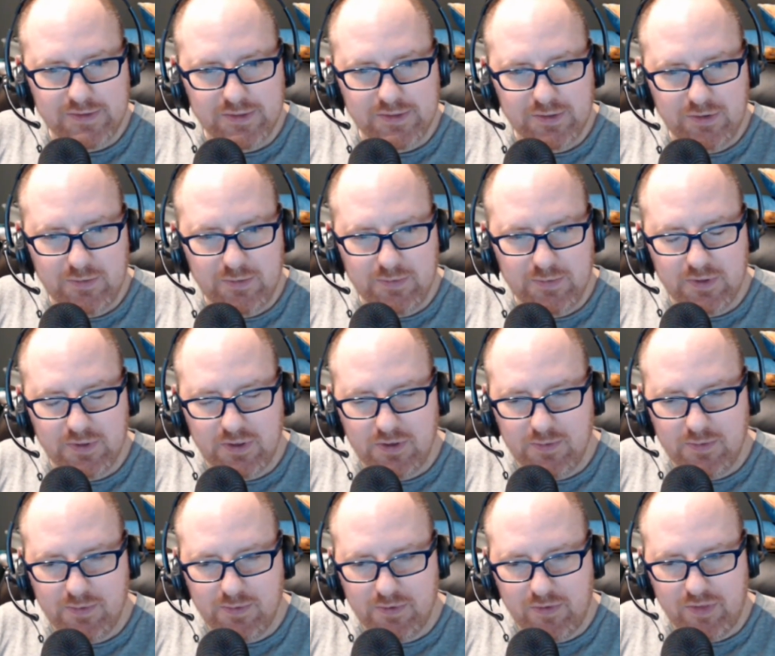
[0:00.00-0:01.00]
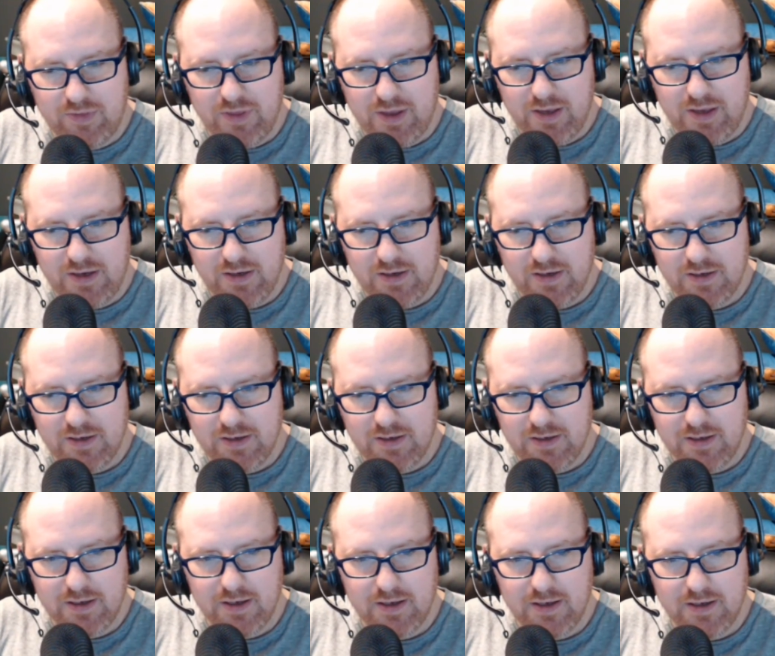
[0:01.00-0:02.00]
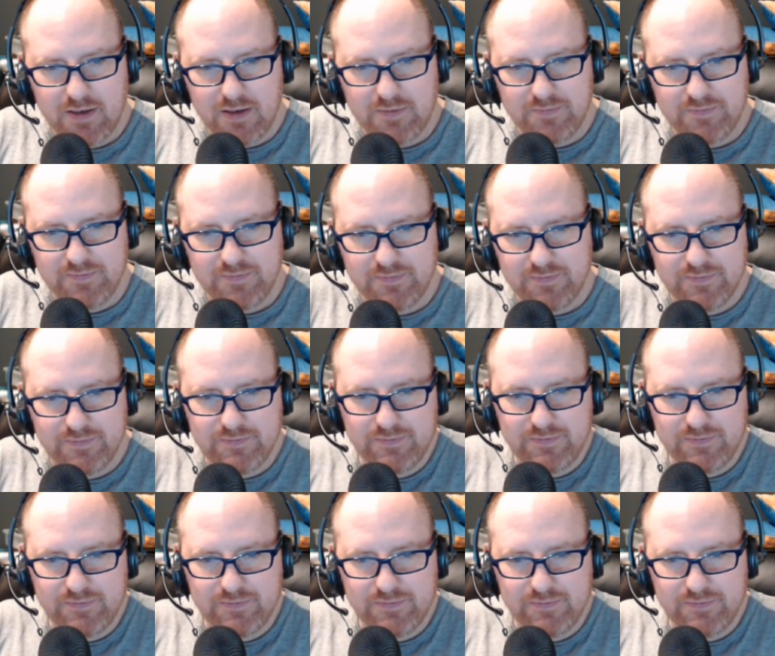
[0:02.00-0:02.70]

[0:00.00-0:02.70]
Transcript: super duper thin. Um,